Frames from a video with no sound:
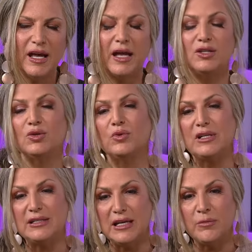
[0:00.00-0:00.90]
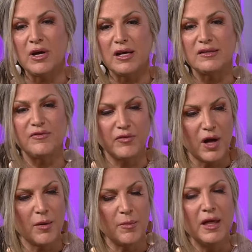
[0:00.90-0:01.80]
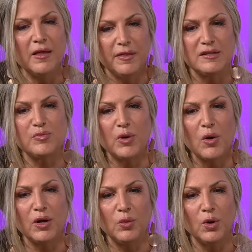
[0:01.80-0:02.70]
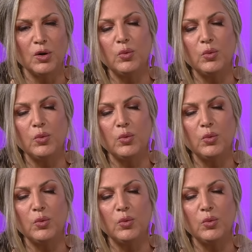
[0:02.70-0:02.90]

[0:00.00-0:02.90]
and to redeem us from this broken world.